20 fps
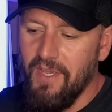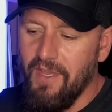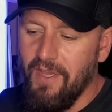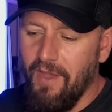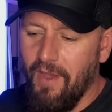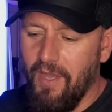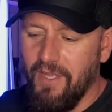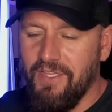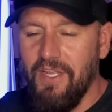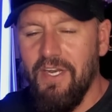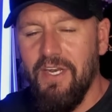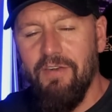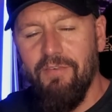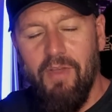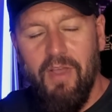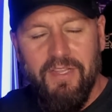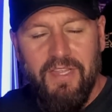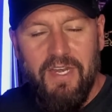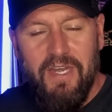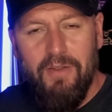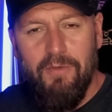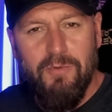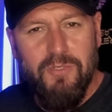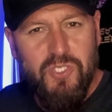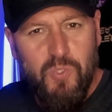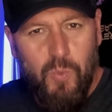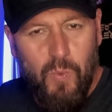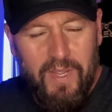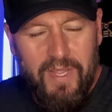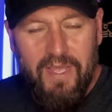I did a little
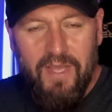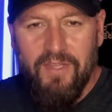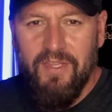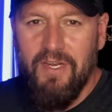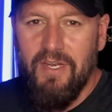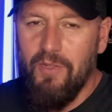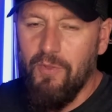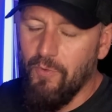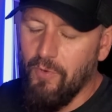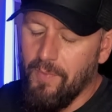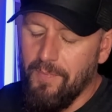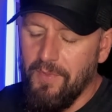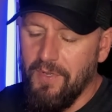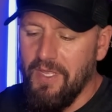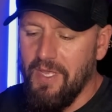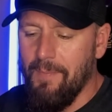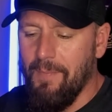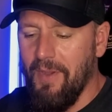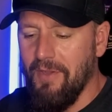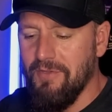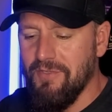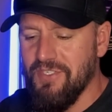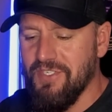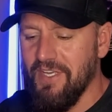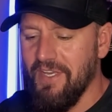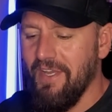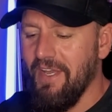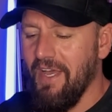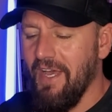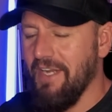tweet, I did a little community post,
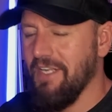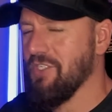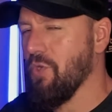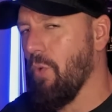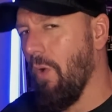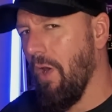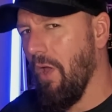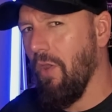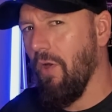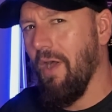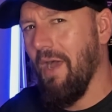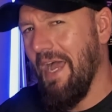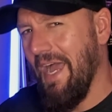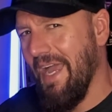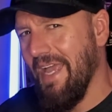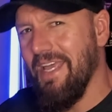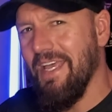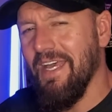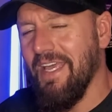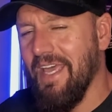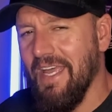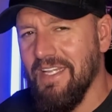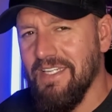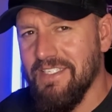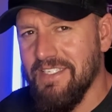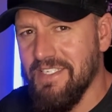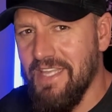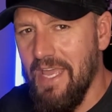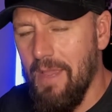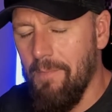and there's quite a lot of hate
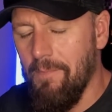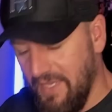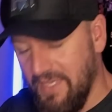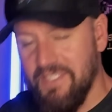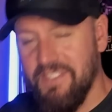against them.